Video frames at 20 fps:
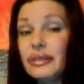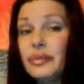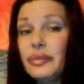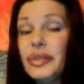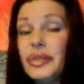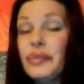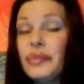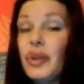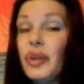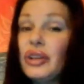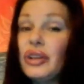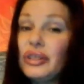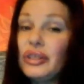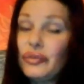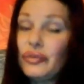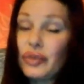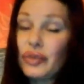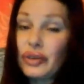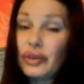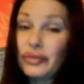there will
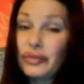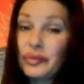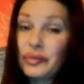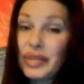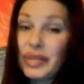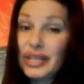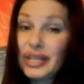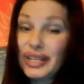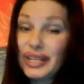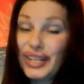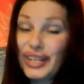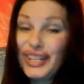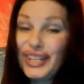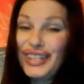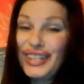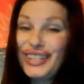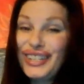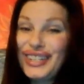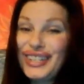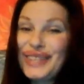be a body of work for
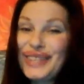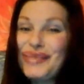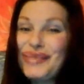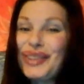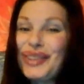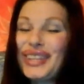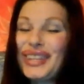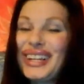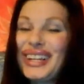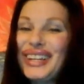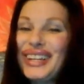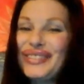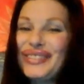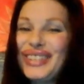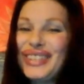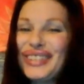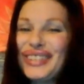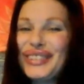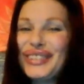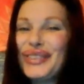me
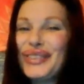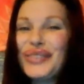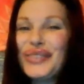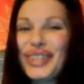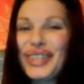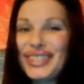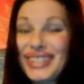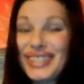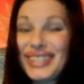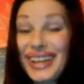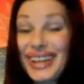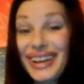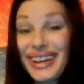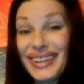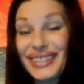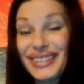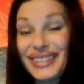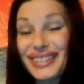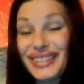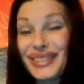about that lifetime that no
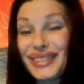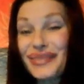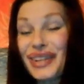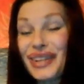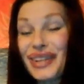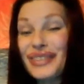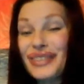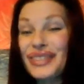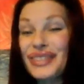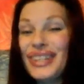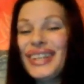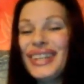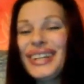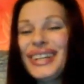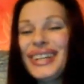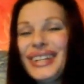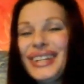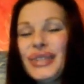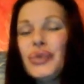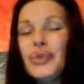one else has, no
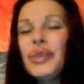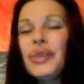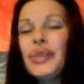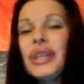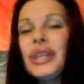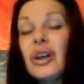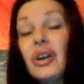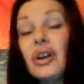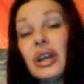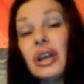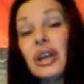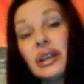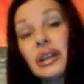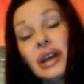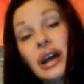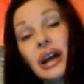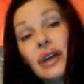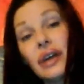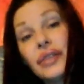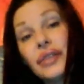matter who
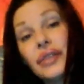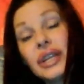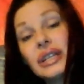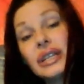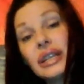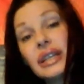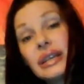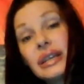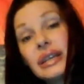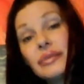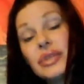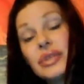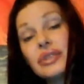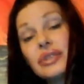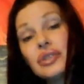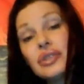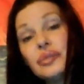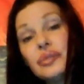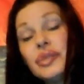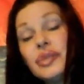they are and how they
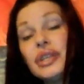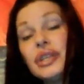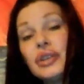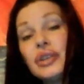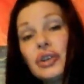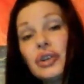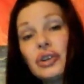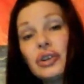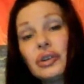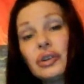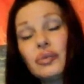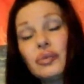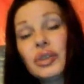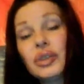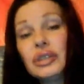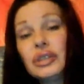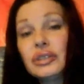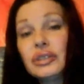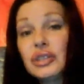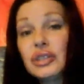claim to be
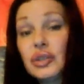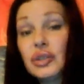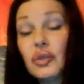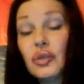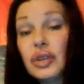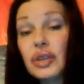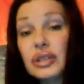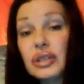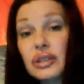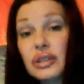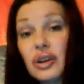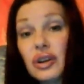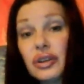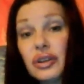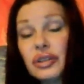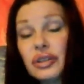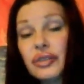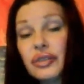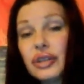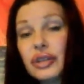her and what their
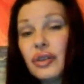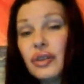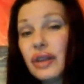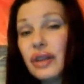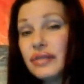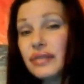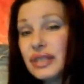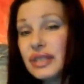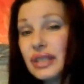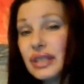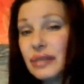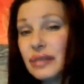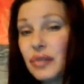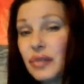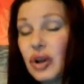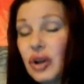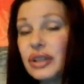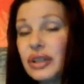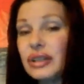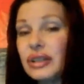stories are. They don't have the
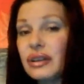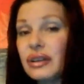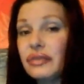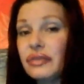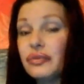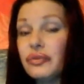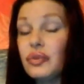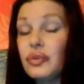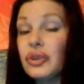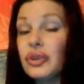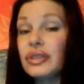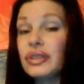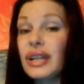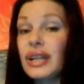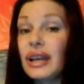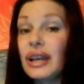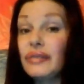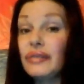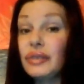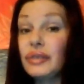same body of
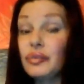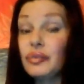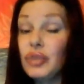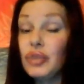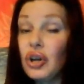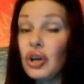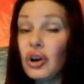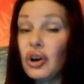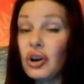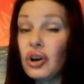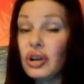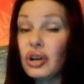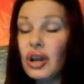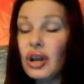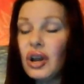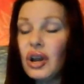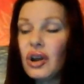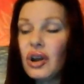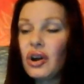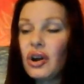work that I have in the
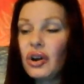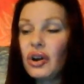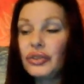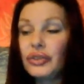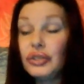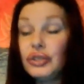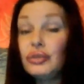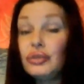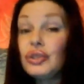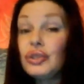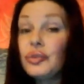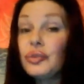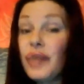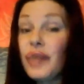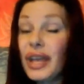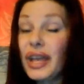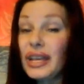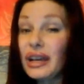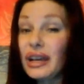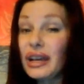blog, on
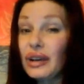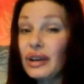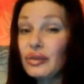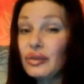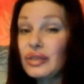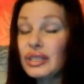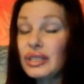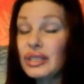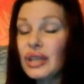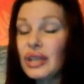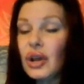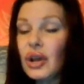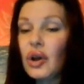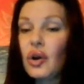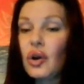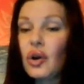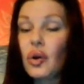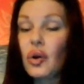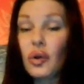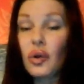YouTube Hangouts,
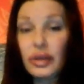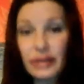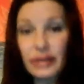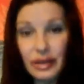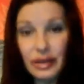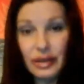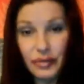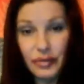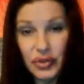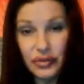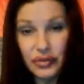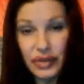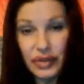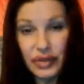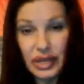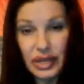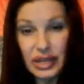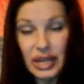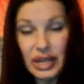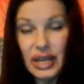or in that
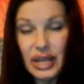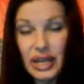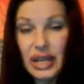movie.